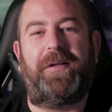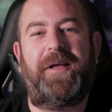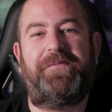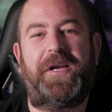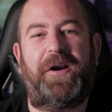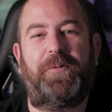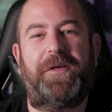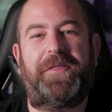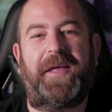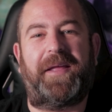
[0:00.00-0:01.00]
Love to hear what you
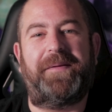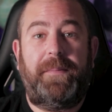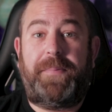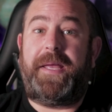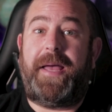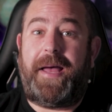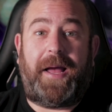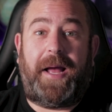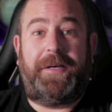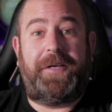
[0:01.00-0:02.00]
think. But yeah,
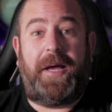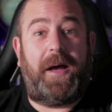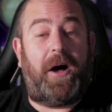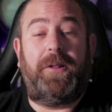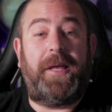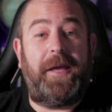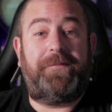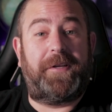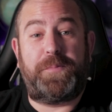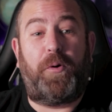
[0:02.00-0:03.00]
I'll leave
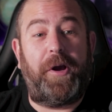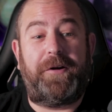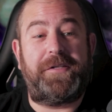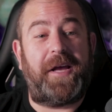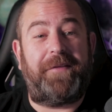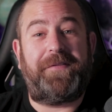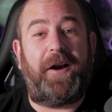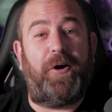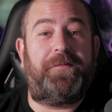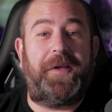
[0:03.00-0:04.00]
the spoiler stuff
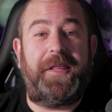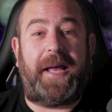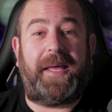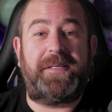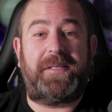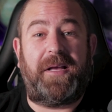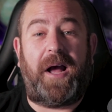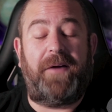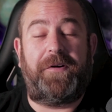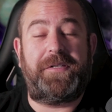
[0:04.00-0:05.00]
there. Hopefully that gets the
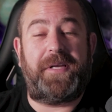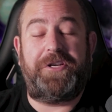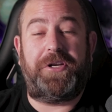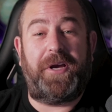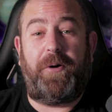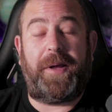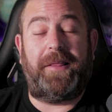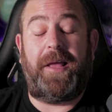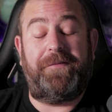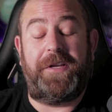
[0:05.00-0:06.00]
conversation going. I
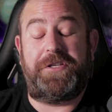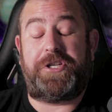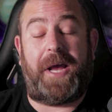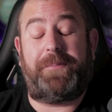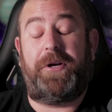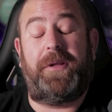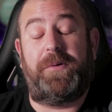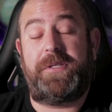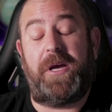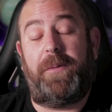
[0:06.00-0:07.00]
love this chapter. There
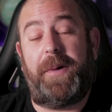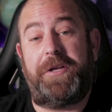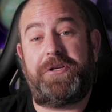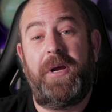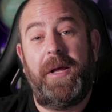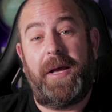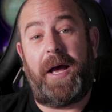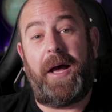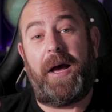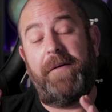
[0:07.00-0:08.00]
was so much
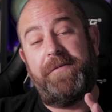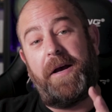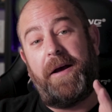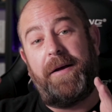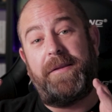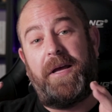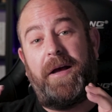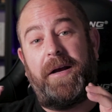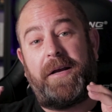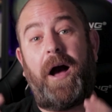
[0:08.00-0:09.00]
of
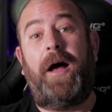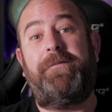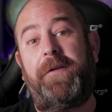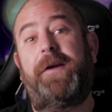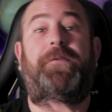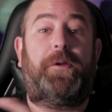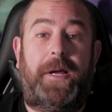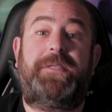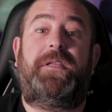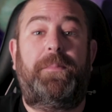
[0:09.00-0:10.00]
the conflict for the
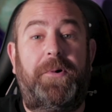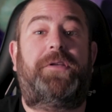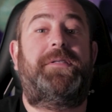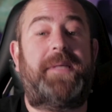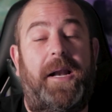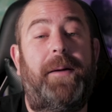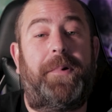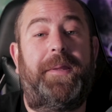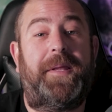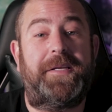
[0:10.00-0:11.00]
rest of the book set up
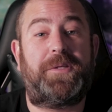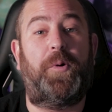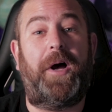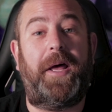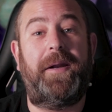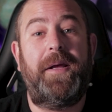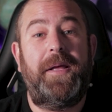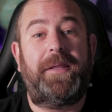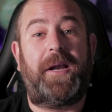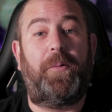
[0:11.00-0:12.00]
in this one.
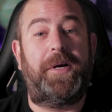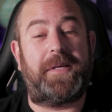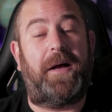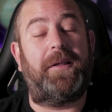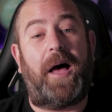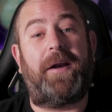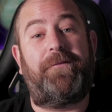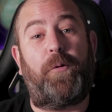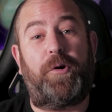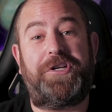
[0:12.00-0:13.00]
There was a lot of
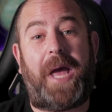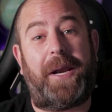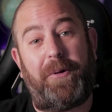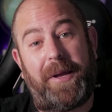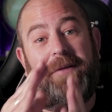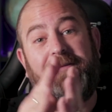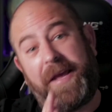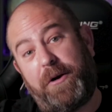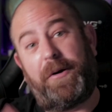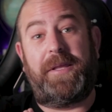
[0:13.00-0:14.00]
foreshadowing of
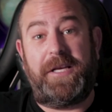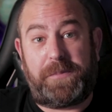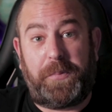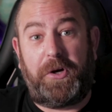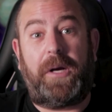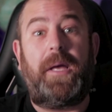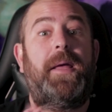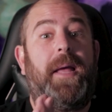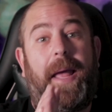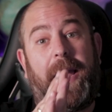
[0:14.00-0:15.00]
later in this book,
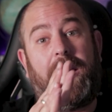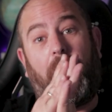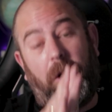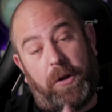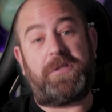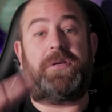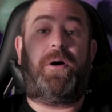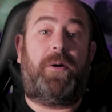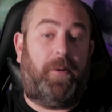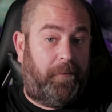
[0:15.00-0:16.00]
and
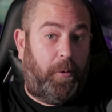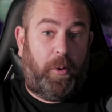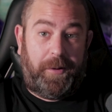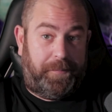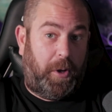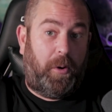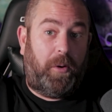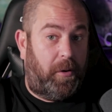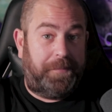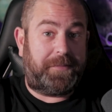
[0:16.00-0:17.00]
also for the
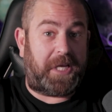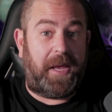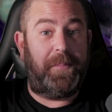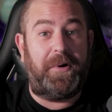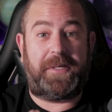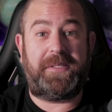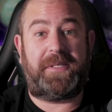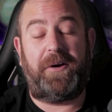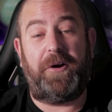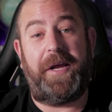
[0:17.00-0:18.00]
whole 10-book
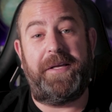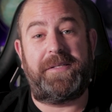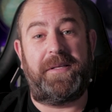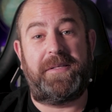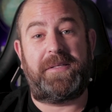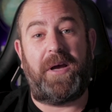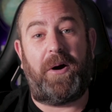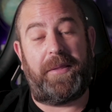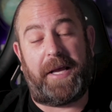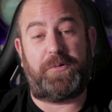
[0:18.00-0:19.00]
series. And
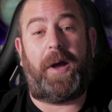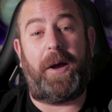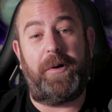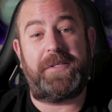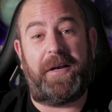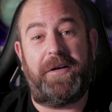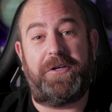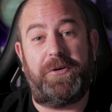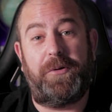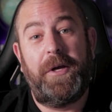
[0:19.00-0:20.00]
so that's why I was going to
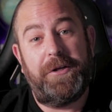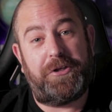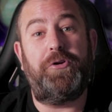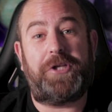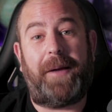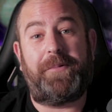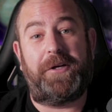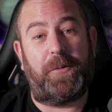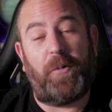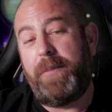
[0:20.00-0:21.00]
do 2 chapters
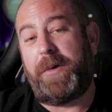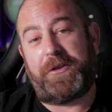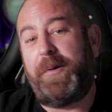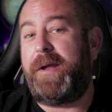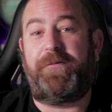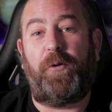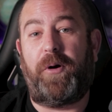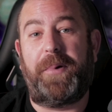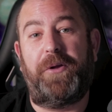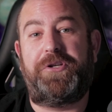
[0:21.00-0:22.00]
in one, but 3 and 4 are
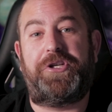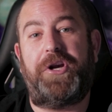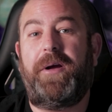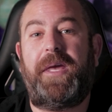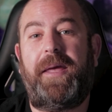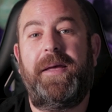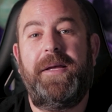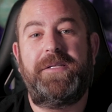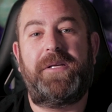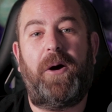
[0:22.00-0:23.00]
both chunky.
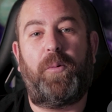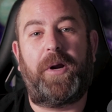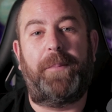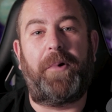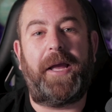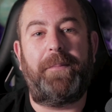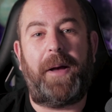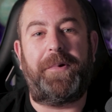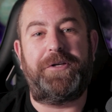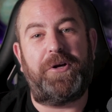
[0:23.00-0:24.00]
So we're going to break them
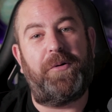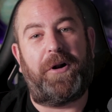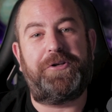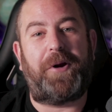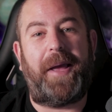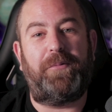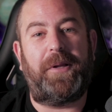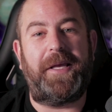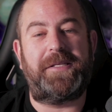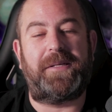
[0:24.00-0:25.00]
up in 2, and I'll try and
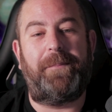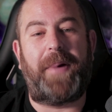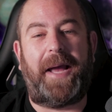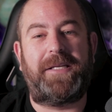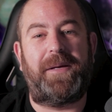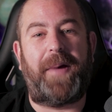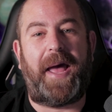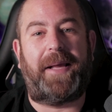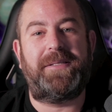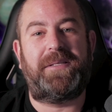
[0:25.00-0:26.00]
release them back to
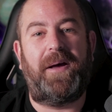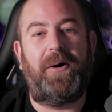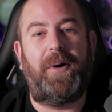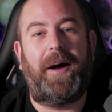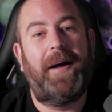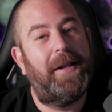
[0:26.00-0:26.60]
back. So